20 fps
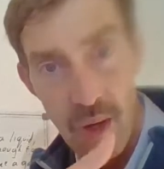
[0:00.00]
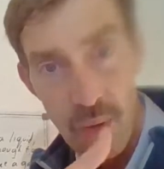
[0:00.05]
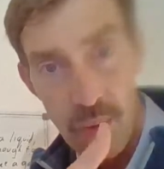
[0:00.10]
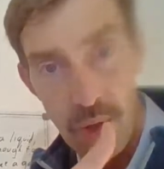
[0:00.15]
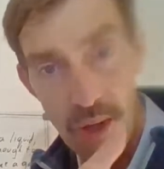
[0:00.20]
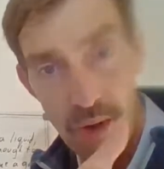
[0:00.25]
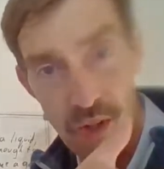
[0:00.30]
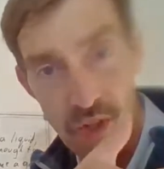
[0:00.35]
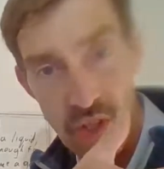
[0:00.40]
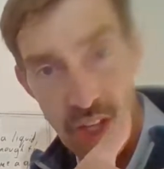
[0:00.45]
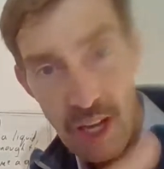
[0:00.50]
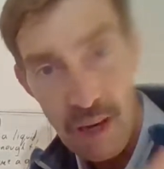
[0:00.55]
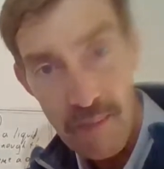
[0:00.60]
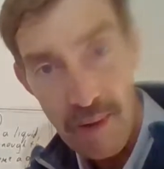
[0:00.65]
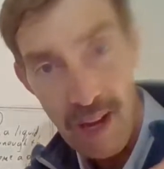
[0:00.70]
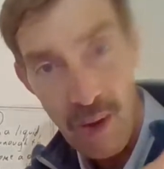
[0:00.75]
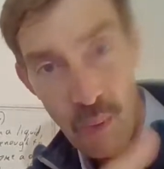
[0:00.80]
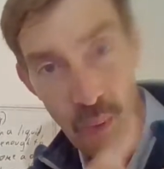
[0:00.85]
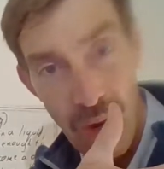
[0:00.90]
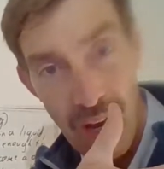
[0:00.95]
Whether it's on
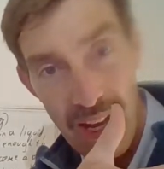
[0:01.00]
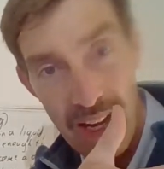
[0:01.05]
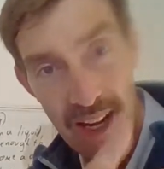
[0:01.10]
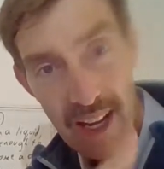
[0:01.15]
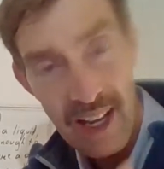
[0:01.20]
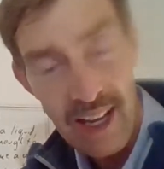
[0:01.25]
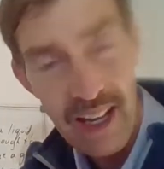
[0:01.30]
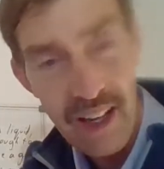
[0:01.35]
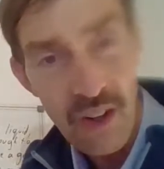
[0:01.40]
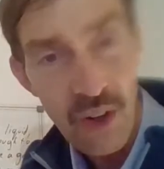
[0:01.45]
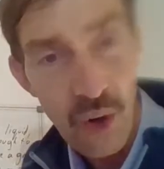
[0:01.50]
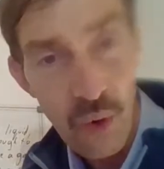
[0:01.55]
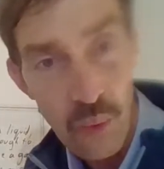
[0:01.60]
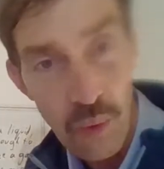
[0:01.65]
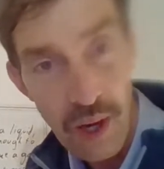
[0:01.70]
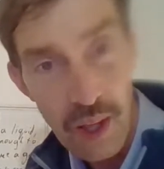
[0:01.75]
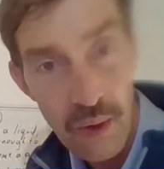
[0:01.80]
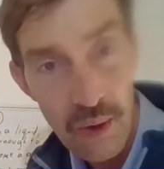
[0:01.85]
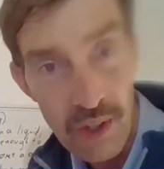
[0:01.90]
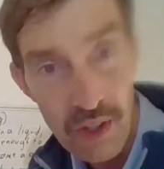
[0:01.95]
my wet hand or
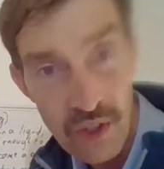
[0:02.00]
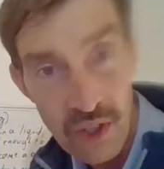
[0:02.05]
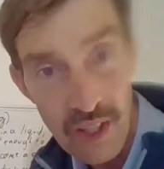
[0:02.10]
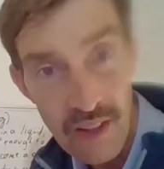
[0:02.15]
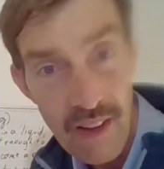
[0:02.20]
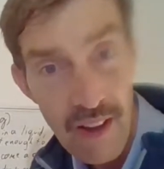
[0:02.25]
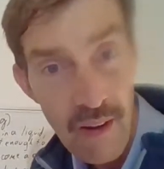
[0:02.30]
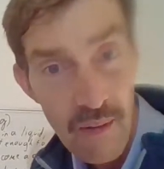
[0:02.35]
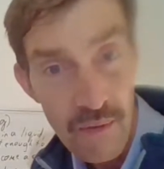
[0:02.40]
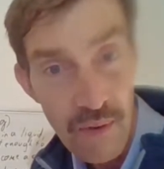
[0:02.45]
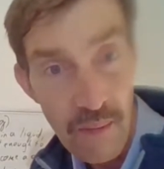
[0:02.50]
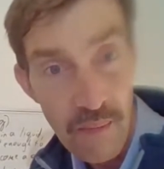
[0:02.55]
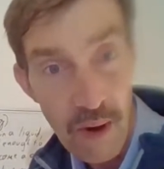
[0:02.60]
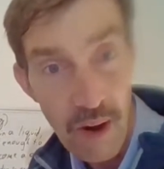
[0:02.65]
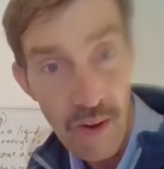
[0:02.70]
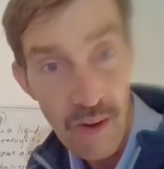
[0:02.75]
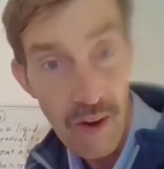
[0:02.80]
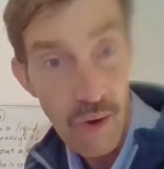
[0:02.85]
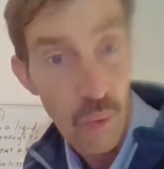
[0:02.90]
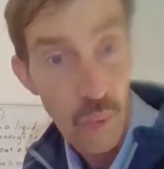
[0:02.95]
whether it's from
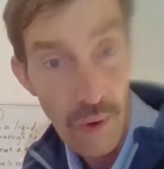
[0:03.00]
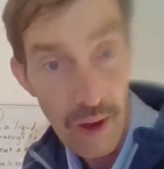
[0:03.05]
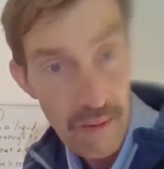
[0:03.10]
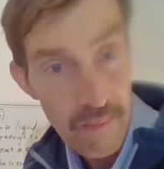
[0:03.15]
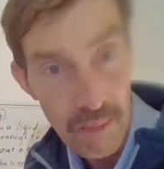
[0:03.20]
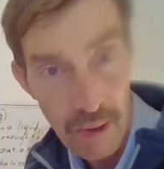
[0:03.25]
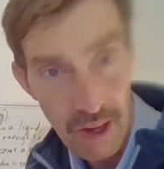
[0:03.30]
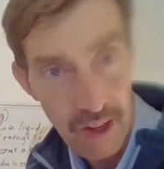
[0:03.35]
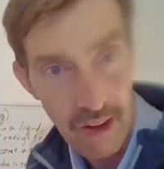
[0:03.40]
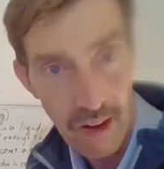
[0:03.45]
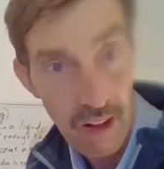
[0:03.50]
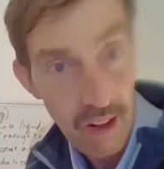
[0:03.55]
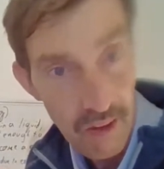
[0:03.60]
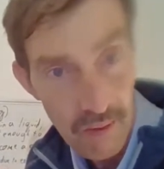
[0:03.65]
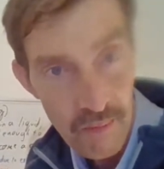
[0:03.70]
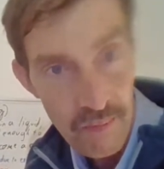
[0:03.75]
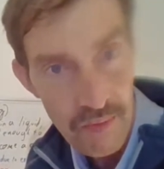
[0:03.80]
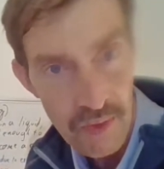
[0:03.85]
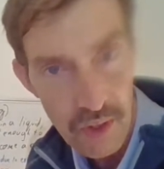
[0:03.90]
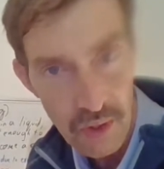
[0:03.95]
a wet puddle,
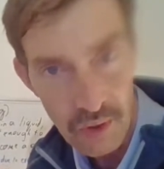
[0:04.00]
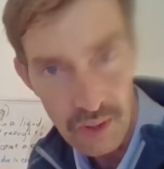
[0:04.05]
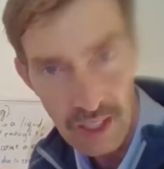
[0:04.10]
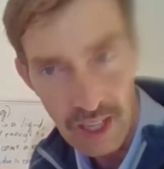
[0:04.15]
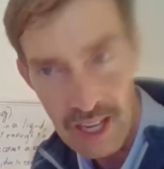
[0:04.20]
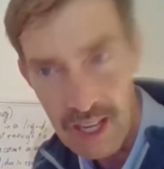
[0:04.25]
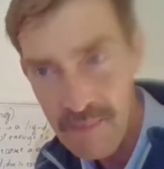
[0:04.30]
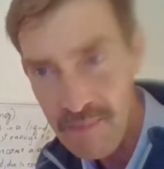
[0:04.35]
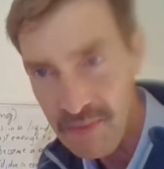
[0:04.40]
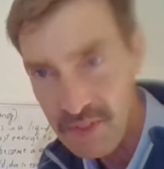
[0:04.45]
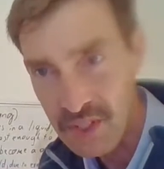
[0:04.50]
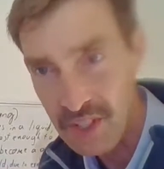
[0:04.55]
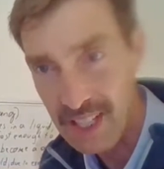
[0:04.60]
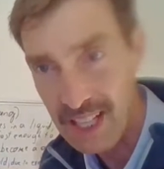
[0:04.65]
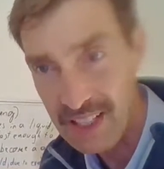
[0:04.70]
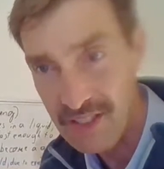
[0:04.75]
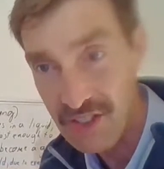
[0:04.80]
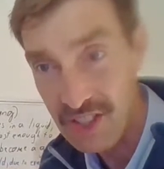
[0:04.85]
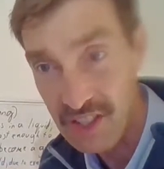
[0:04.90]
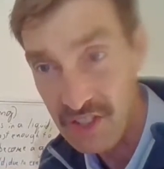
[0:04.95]
okay? So
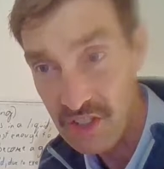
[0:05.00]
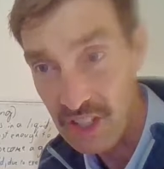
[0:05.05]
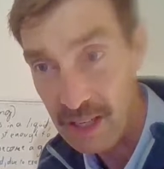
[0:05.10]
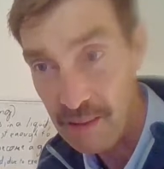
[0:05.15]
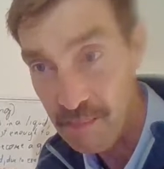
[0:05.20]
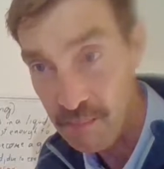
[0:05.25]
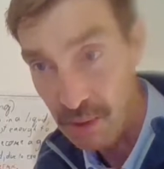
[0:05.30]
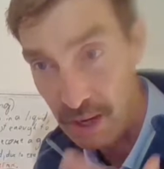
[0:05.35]
that's the same